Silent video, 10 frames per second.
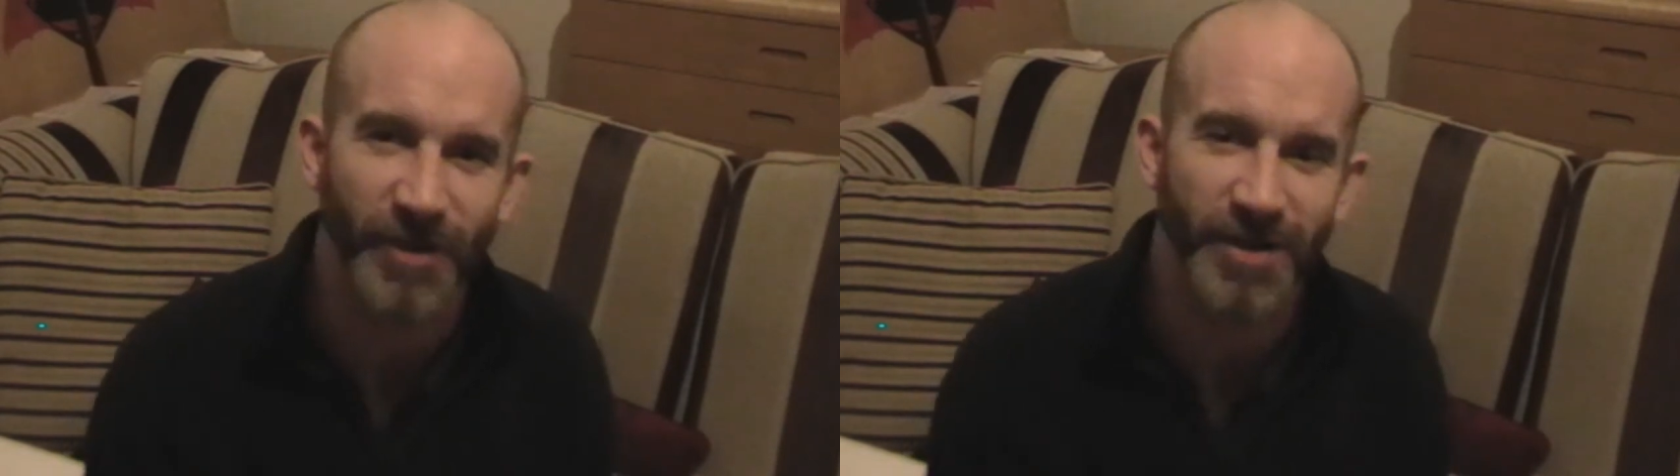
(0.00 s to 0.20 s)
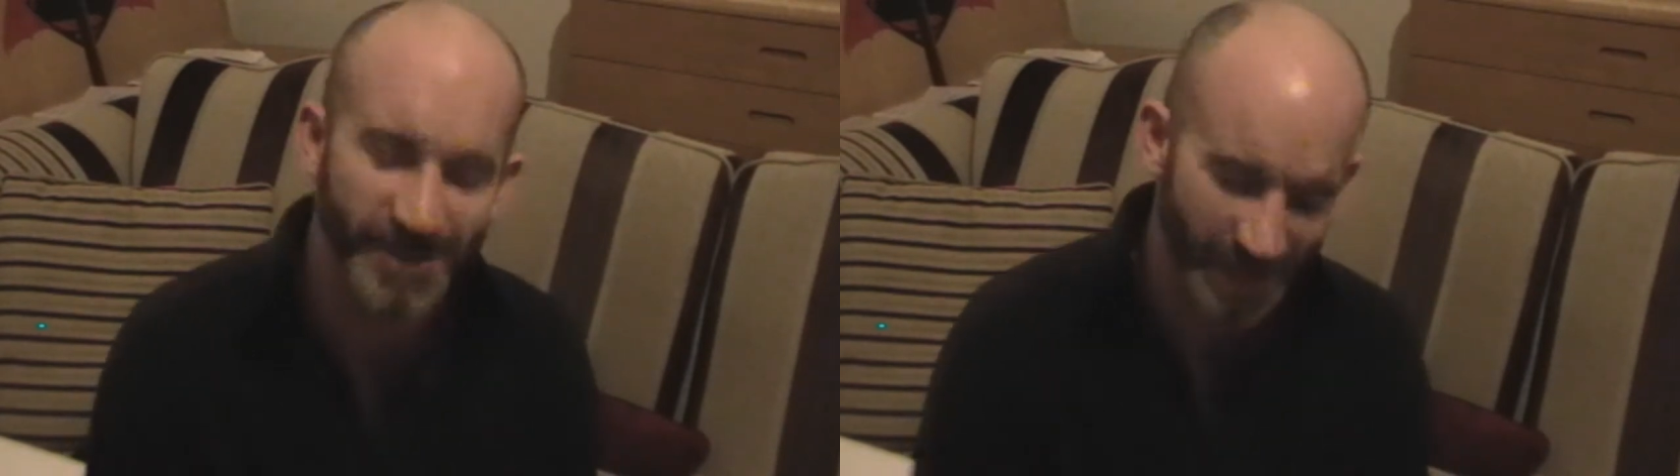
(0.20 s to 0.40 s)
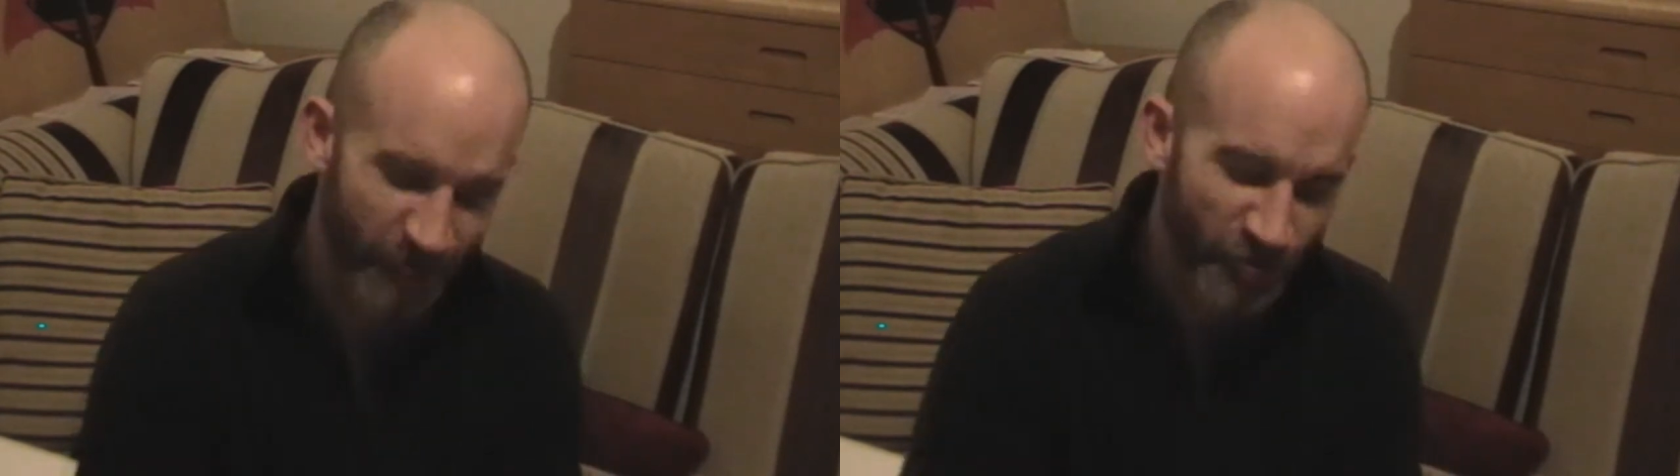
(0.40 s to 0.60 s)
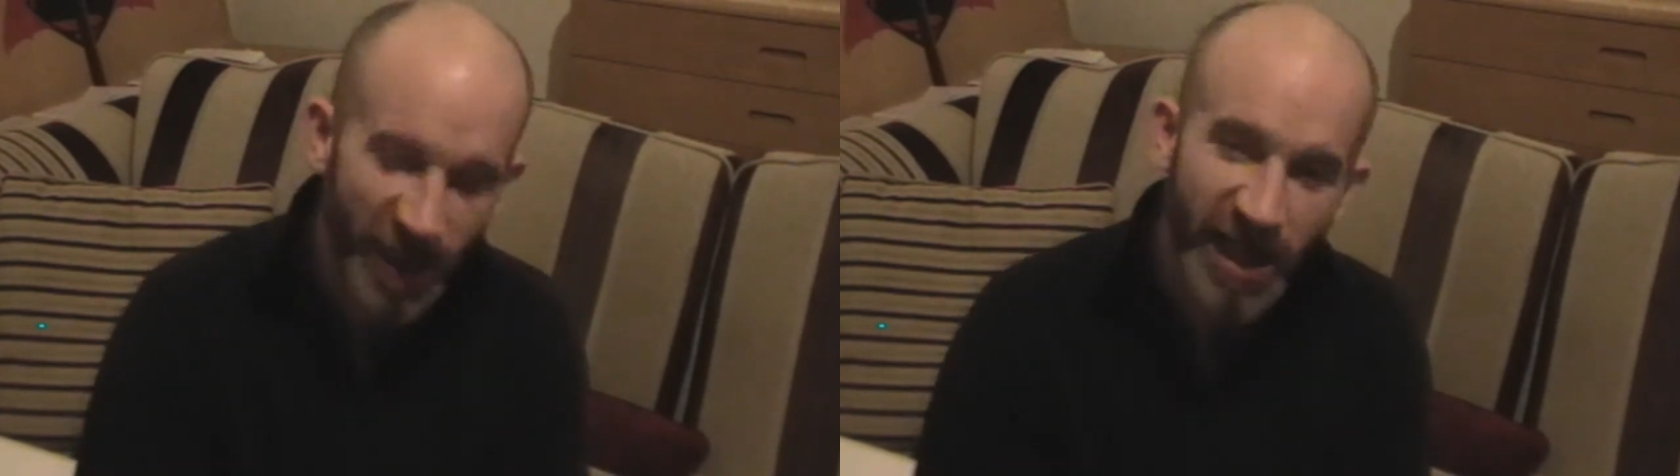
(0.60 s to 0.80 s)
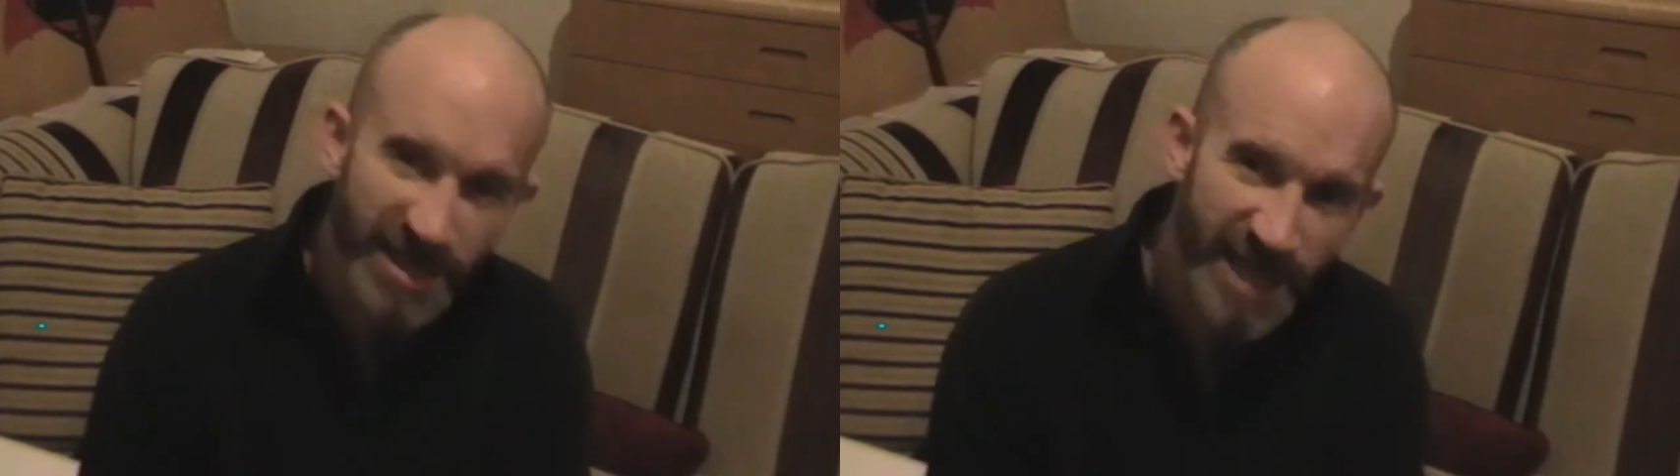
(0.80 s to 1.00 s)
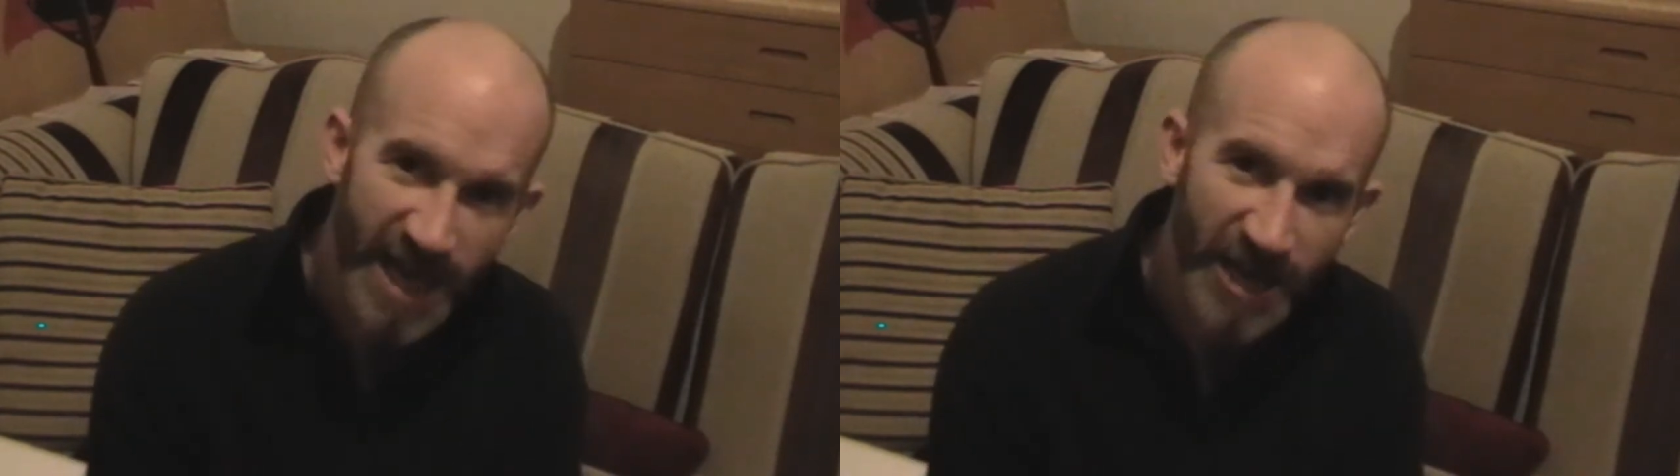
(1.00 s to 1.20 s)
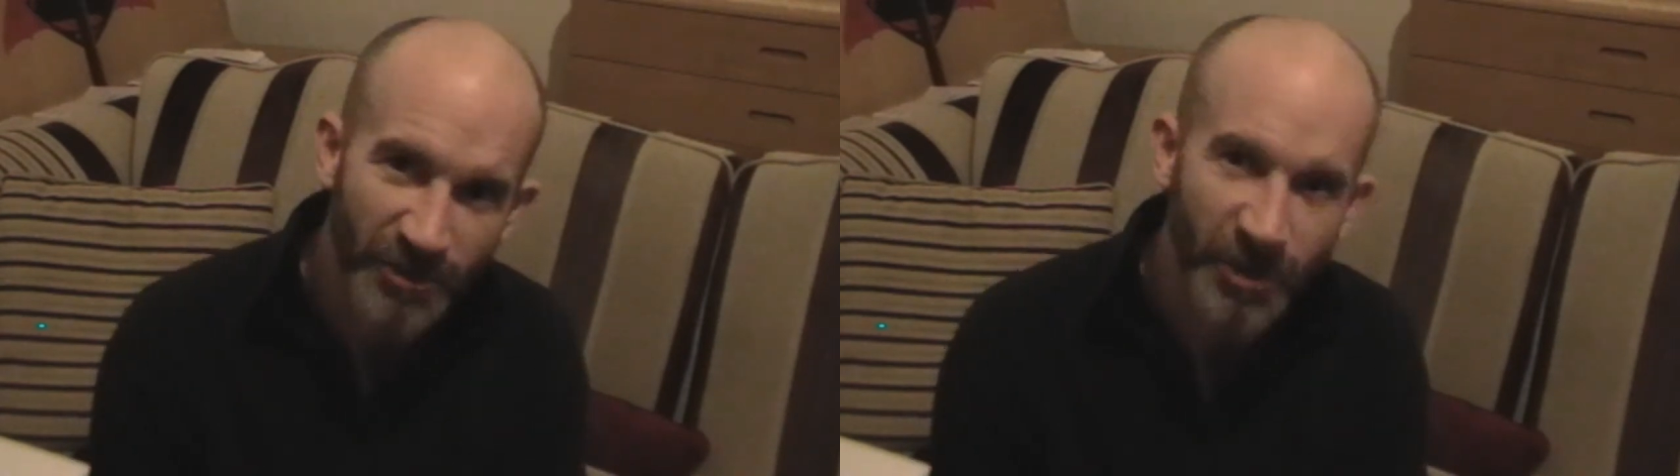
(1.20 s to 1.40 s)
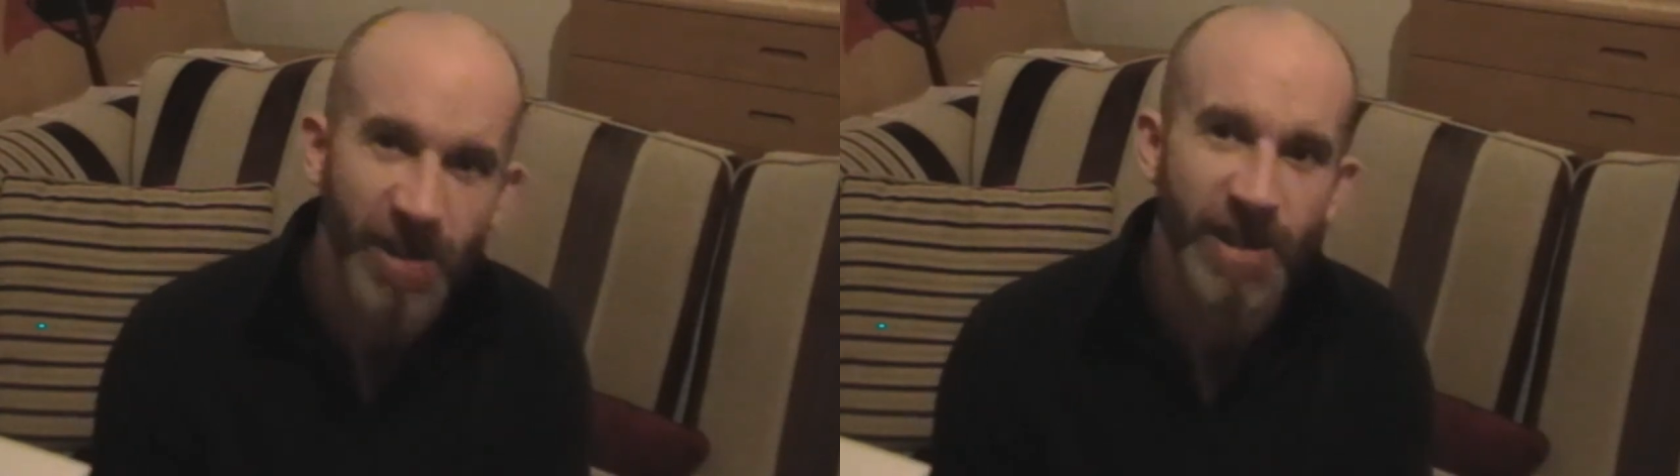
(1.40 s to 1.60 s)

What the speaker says: and he's like written it down,